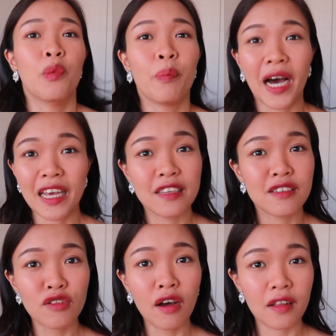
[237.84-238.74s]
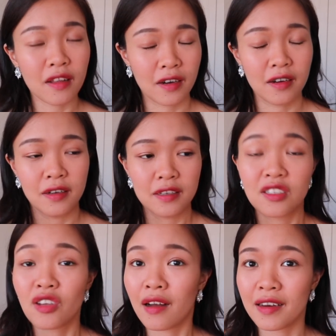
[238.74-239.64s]
but it's not a
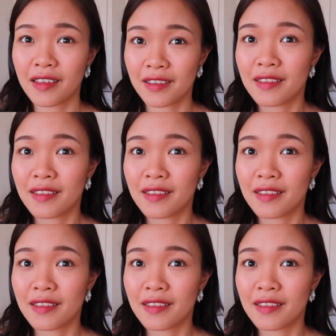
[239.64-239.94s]
solid